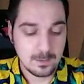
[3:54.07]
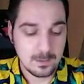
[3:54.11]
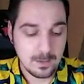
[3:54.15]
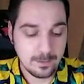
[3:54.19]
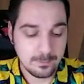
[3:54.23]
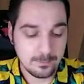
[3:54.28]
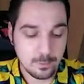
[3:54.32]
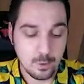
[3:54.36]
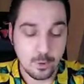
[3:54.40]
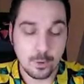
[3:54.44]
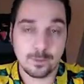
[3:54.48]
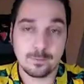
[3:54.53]

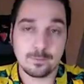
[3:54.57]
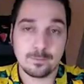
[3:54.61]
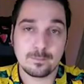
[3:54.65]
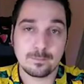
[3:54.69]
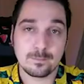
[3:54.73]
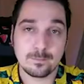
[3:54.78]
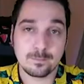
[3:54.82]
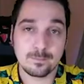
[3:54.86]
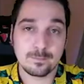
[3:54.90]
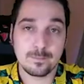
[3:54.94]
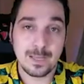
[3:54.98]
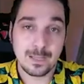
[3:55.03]
If not,
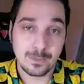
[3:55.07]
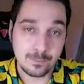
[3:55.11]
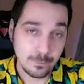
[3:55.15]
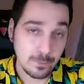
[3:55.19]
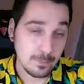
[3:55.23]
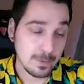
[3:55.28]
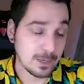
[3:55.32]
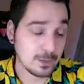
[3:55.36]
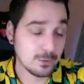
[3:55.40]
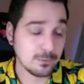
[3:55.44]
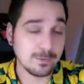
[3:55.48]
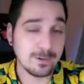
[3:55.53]
it's
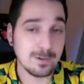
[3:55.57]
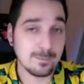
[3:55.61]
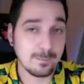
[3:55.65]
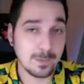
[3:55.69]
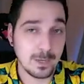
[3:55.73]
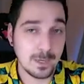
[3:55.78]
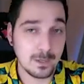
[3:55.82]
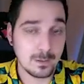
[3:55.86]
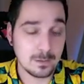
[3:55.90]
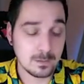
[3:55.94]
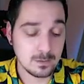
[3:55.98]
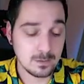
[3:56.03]
from Age of
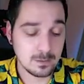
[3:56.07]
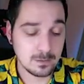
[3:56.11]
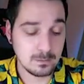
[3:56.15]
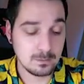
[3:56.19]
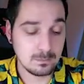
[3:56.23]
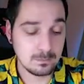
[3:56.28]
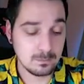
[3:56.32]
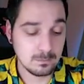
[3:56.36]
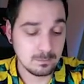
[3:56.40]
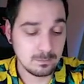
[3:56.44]
Empires.